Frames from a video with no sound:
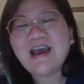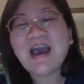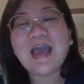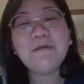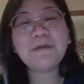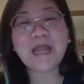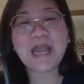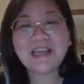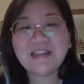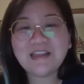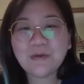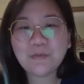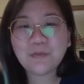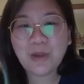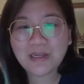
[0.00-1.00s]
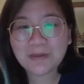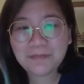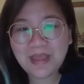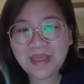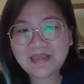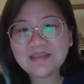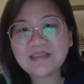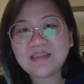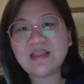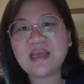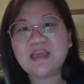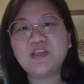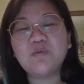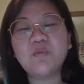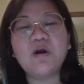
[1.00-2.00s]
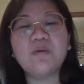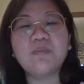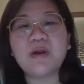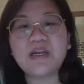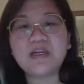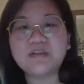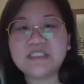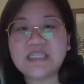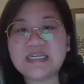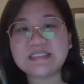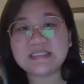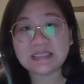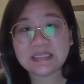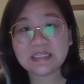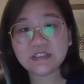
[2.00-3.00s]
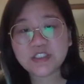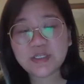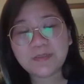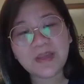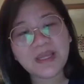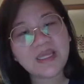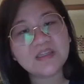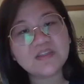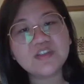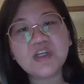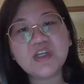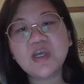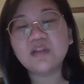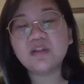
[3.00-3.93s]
I would highly recommend that you all prioritize the leadership page,